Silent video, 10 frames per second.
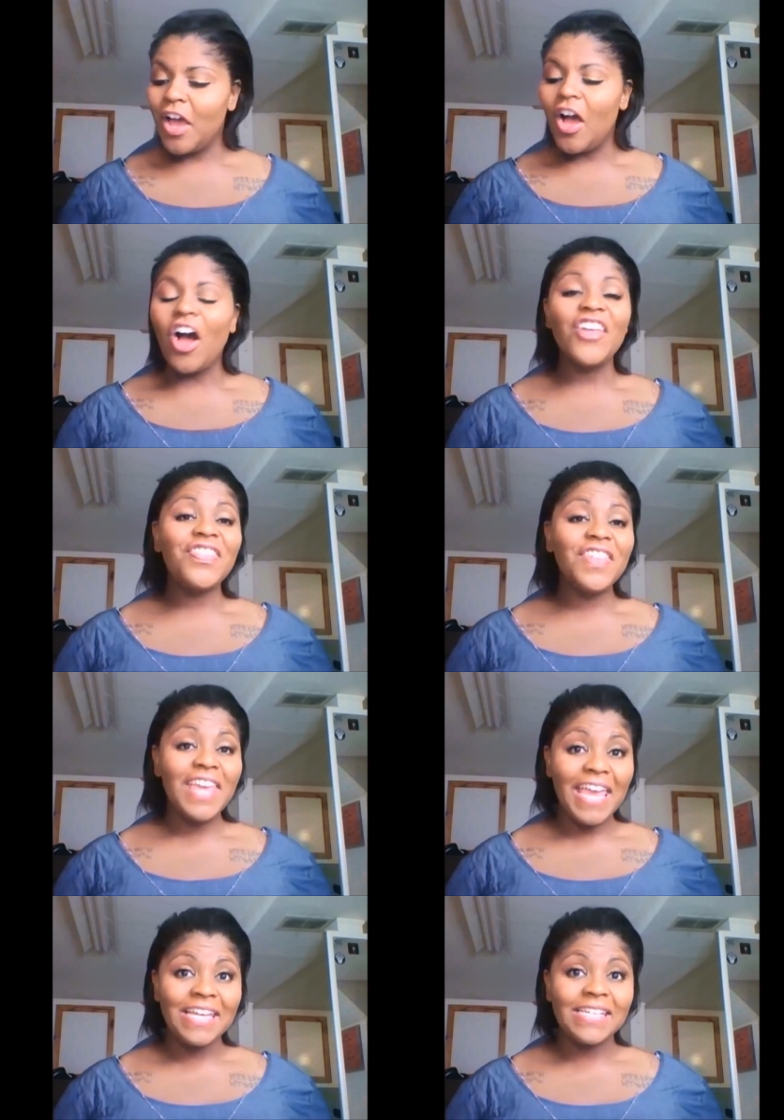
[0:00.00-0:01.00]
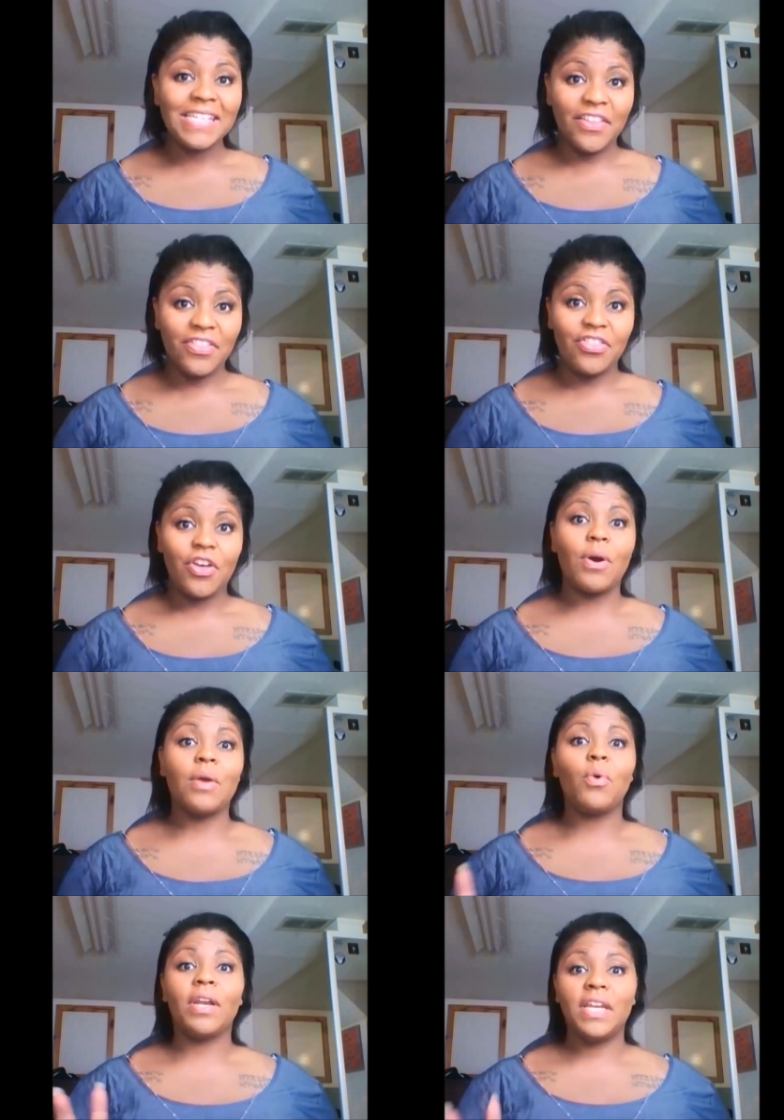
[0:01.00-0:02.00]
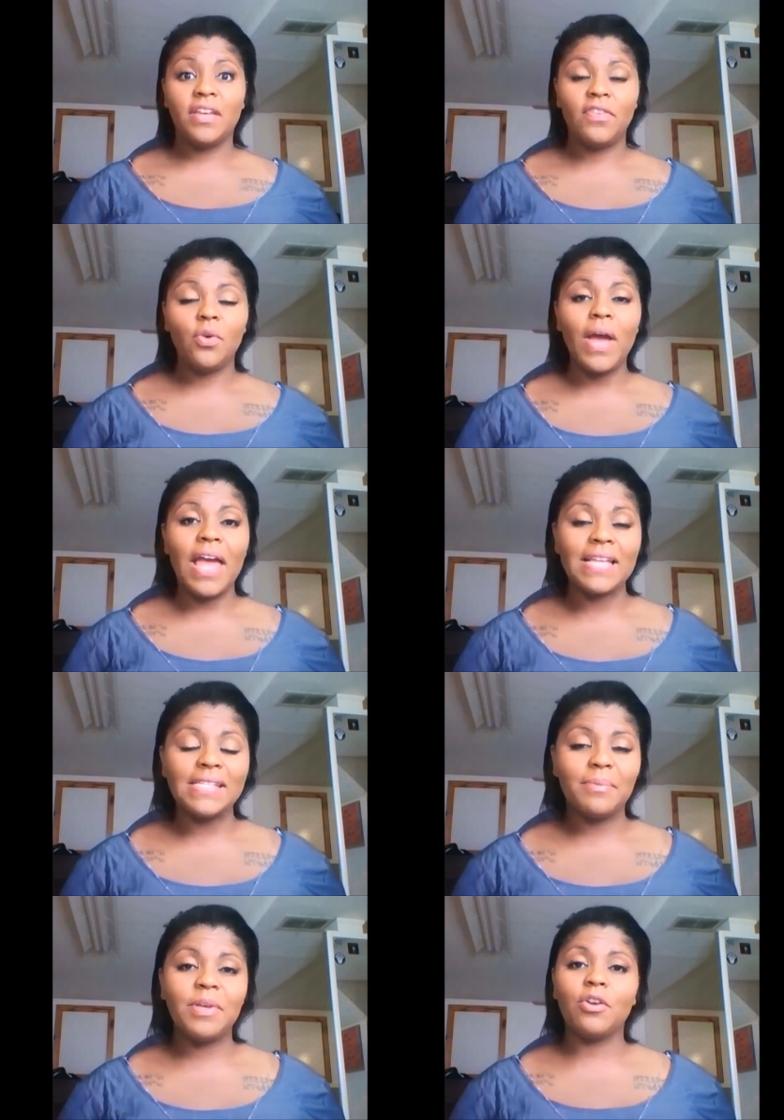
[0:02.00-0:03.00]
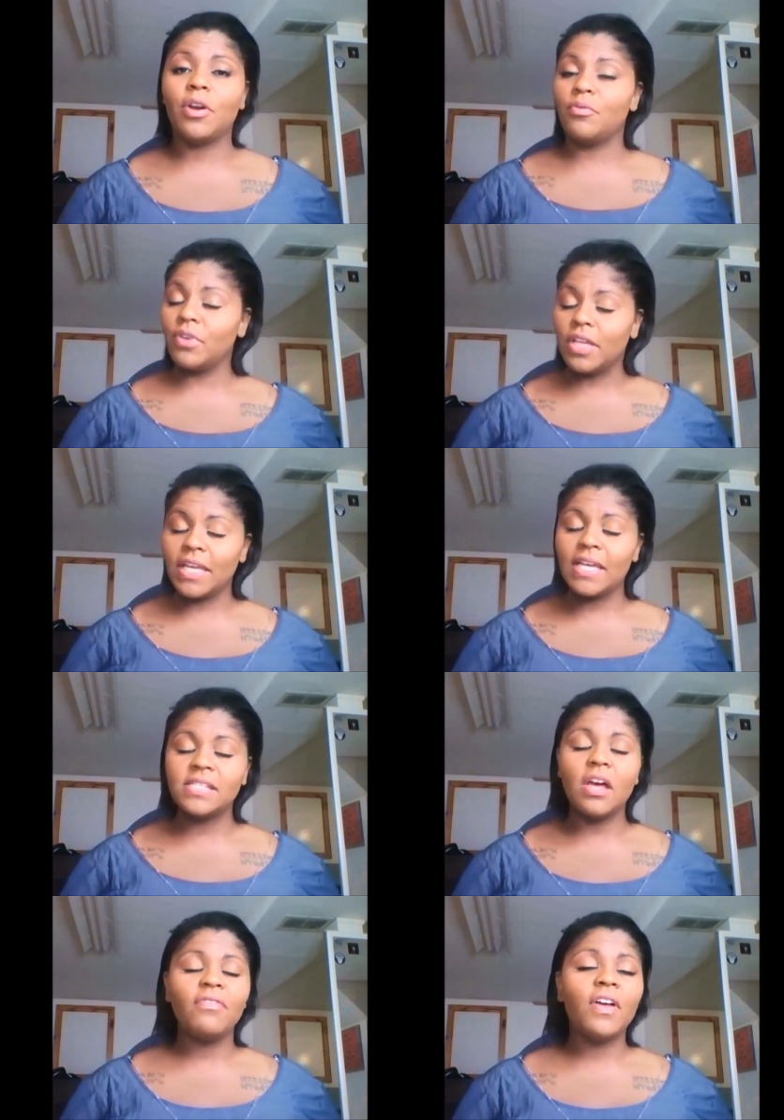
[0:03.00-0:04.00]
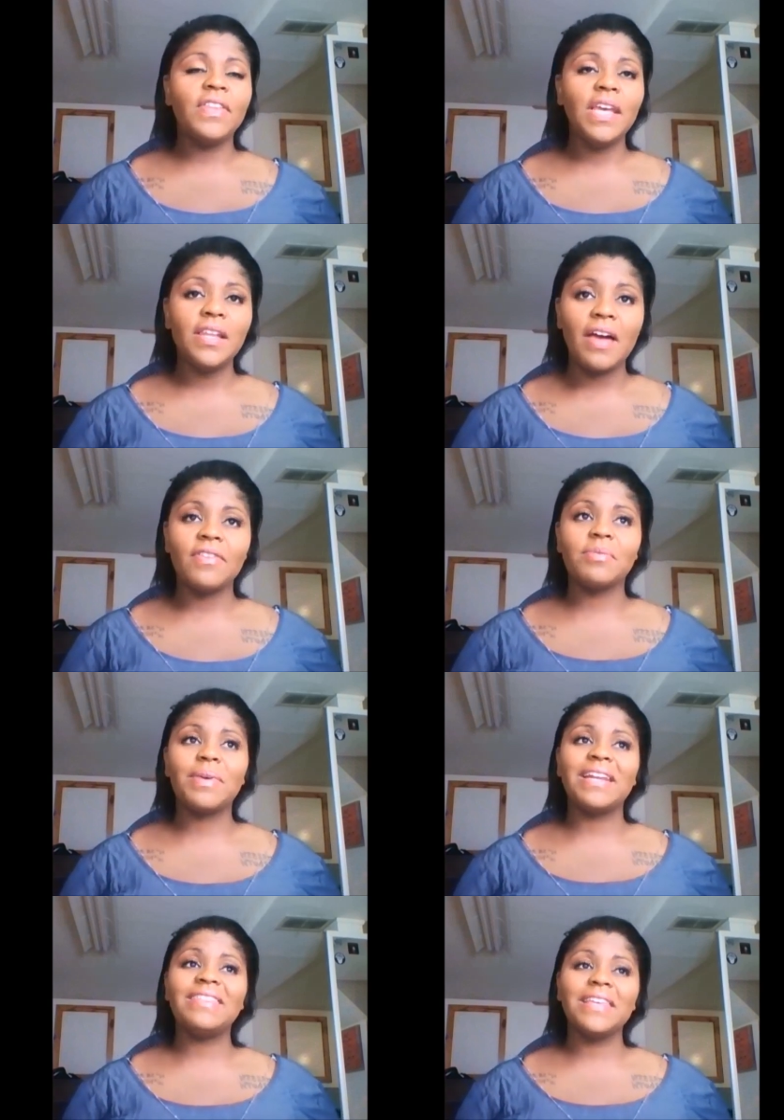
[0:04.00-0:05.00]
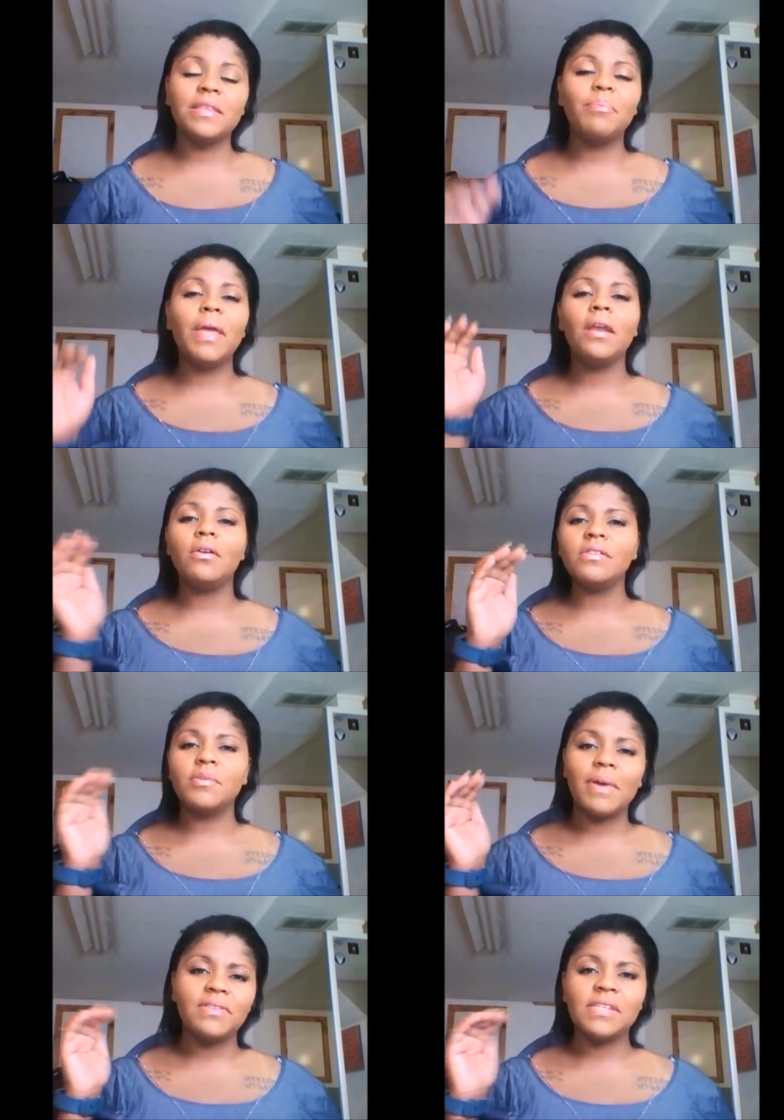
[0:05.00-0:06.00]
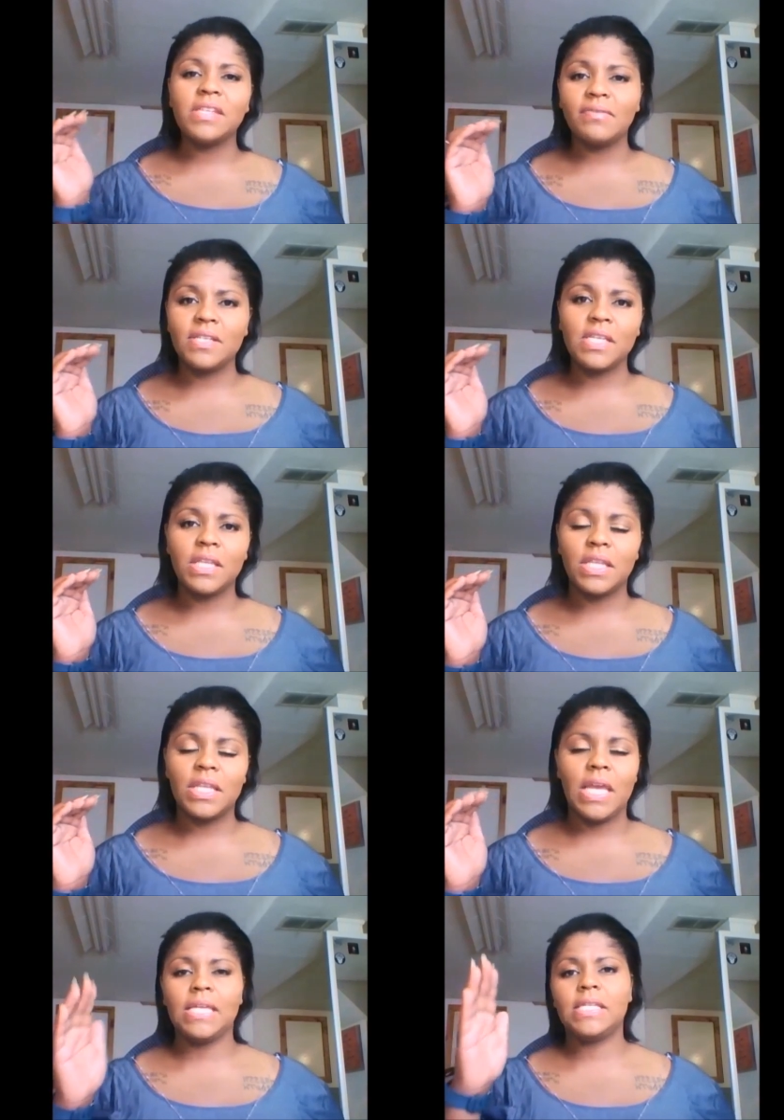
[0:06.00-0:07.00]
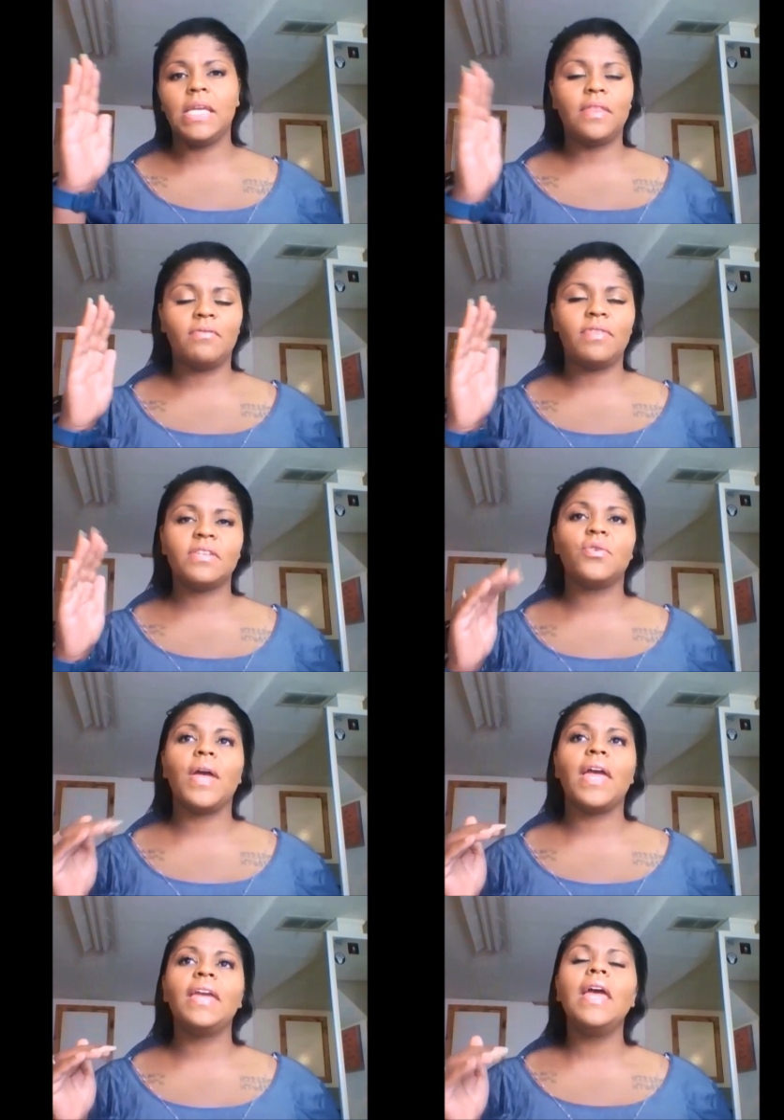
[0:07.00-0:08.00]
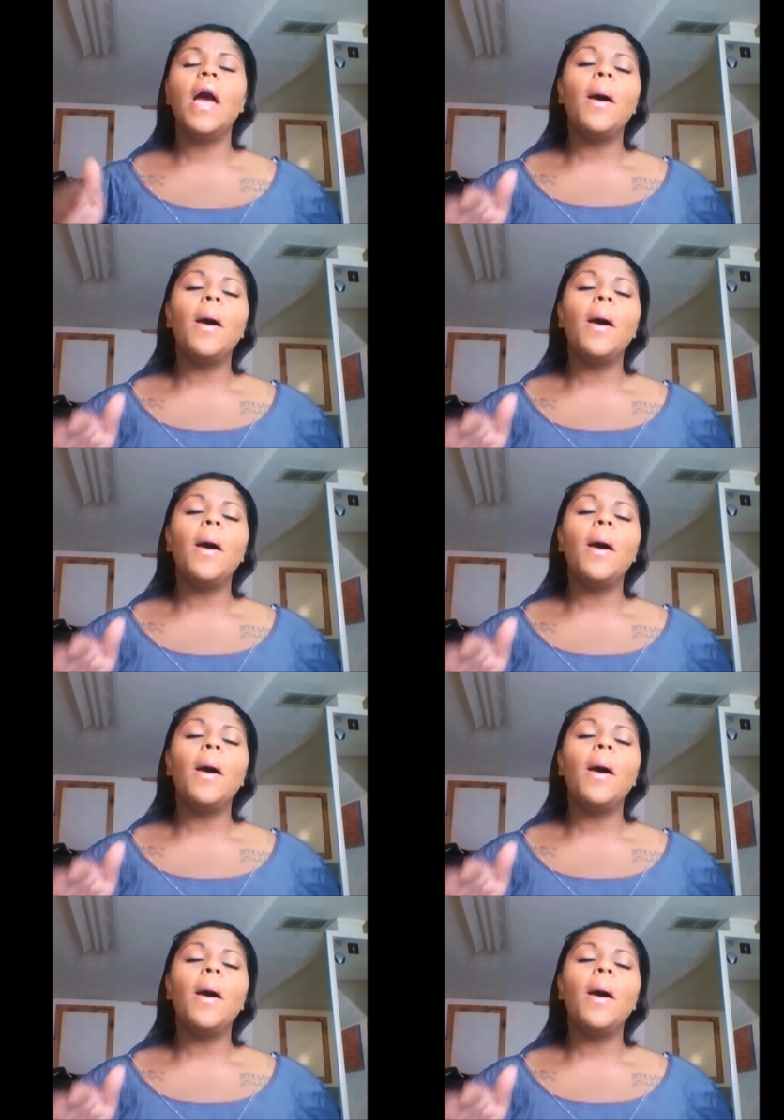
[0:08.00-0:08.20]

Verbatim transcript: On the 18th, though, I want to give you a heads up here. It really kicks off on the 11th, but I think the pinnacle's about the 17th and the 18th of this, okay?